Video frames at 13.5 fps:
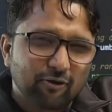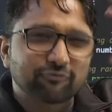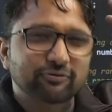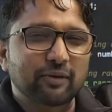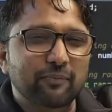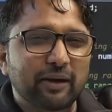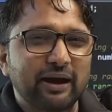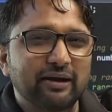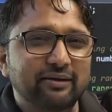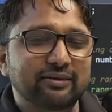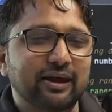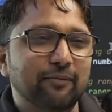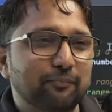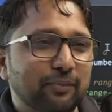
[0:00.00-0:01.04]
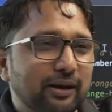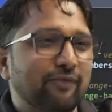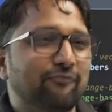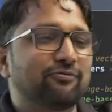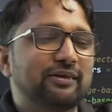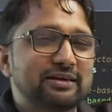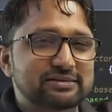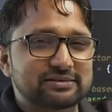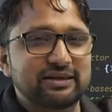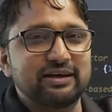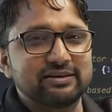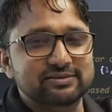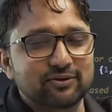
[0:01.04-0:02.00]
of the mind, they believe these
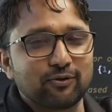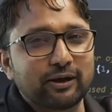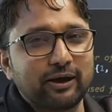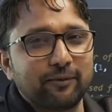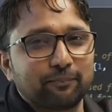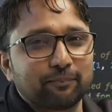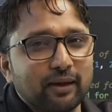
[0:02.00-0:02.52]
things. Okay.